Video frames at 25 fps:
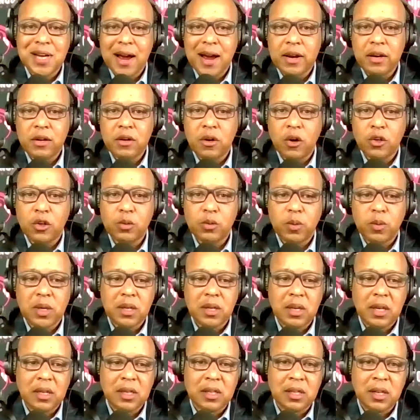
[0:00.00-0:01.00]
were
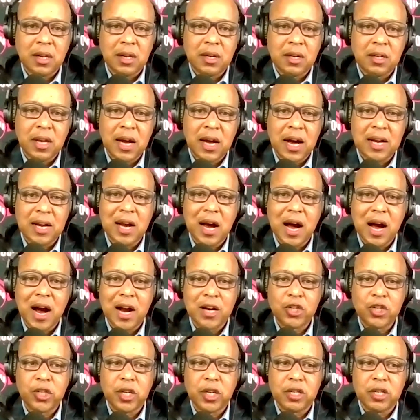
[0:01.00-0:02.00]
diagnosed with
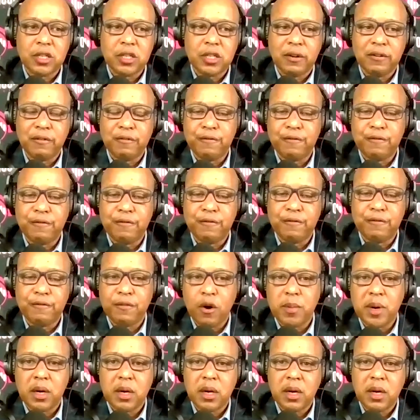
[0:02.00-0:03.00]
non-Hodgkin's
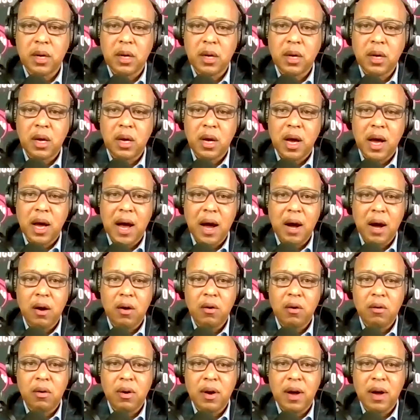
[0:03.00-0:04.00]
lymphoma.
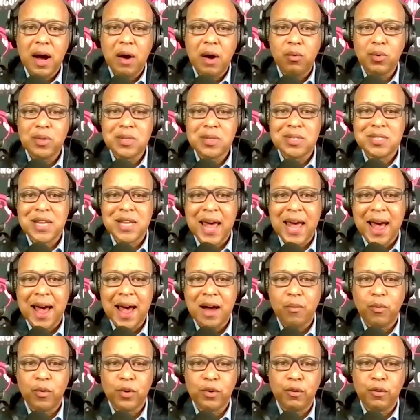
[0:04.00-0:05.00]
How was
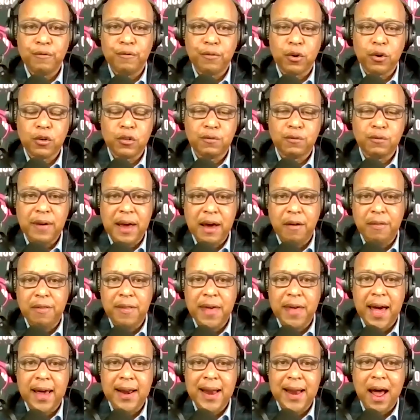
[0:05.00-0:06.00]
that when you first
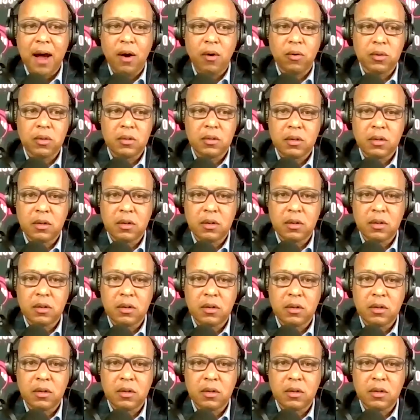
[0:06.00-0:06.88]
found that out?